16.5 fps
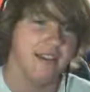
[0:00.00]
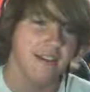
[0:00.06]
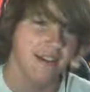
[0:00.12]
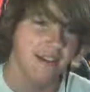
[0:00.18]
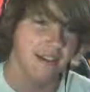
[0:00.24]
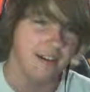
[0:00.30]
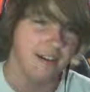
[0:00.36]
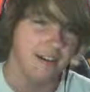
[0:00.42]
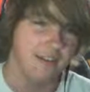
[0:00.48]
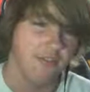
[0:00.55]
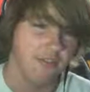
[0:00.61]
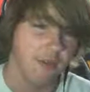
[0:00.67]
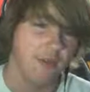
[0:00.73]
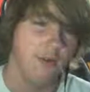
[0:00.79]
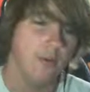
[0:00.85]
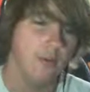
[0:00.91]
Ah,
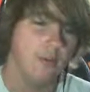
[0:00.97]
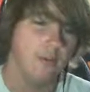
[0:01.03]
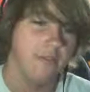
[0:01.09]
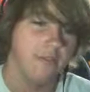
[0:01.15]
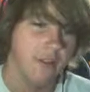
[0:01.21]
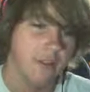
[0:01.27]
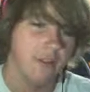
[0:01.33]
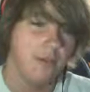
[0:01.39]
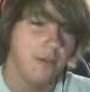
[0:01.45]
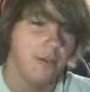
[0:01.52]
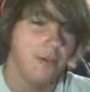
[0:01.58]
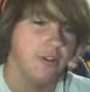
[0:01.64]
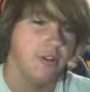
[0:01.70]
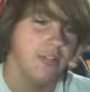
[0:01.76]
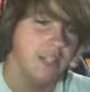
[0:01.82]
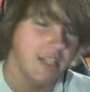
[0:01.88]
free world full of
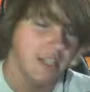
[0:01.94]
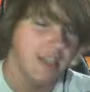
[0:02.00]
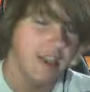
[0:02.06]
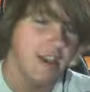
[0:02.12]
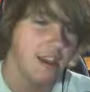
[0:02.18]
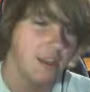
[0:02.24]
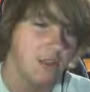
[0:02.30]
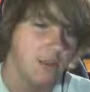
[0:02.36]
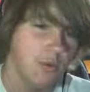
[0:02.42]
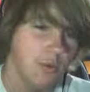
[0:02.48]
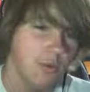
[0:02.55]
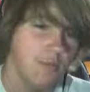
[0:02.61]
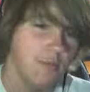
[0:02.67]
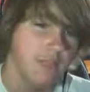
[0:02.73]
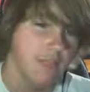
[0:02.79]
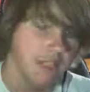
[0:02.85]
beauty, today I
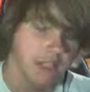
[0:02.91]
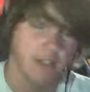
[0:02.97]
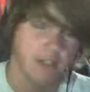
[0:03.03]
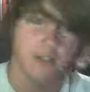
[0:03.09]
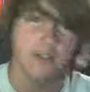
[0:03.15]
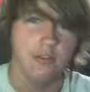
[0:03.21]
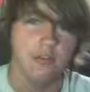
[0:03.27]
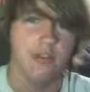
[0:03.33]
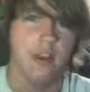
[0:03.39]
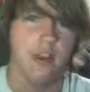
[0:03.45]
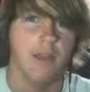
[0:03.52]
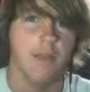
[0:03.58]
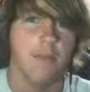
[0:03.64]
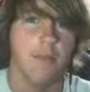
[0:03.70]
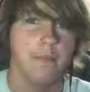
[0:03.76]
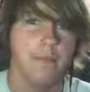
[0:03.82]
swim until you
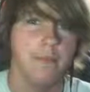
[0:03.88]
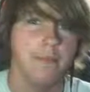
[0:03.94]
come.